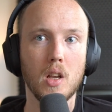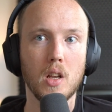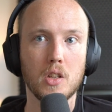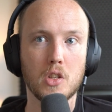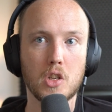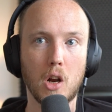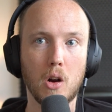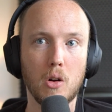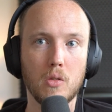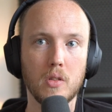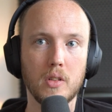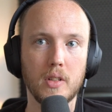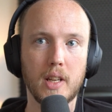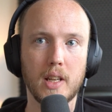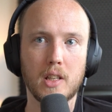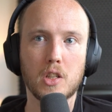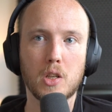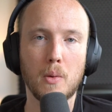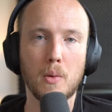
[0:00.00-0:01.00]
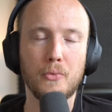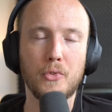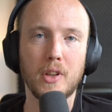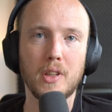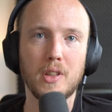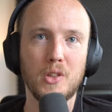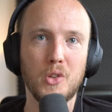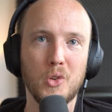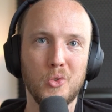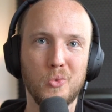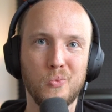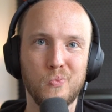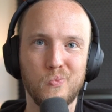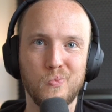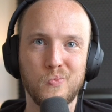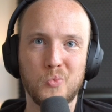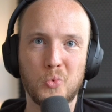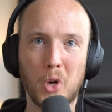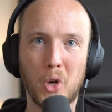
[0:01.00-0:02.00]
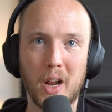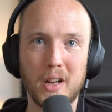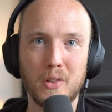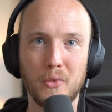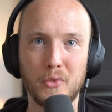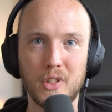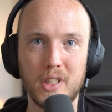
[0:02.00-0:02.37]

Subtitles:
So that's something you kind of